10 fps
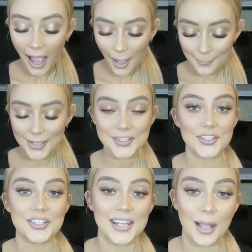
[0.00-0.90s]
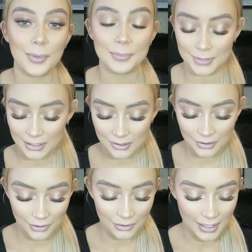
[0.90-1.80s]
So now what I'm going to
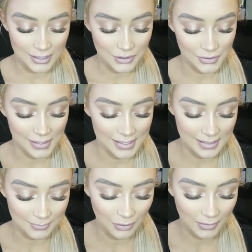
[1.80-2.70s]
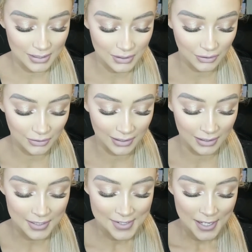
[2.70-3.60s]
go and do is I'm going to go
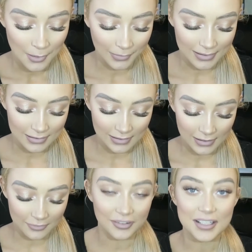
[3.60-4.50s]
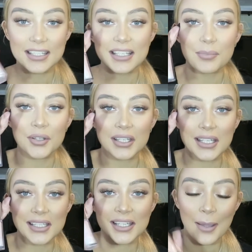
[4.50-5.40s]
in with the Fenty
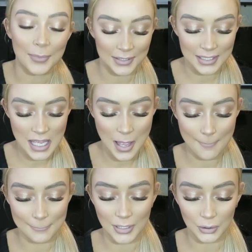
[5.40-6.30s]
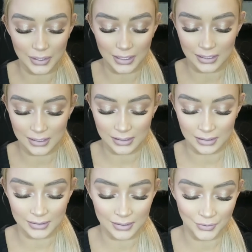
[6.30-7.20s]
Beauty Diamond Milk
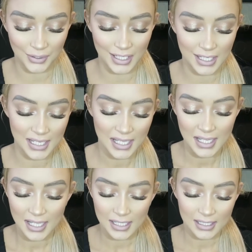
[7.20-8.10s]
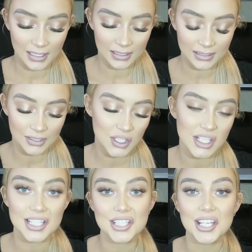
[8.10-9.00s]
Glittery
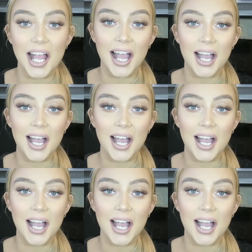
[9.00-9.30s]
Clearish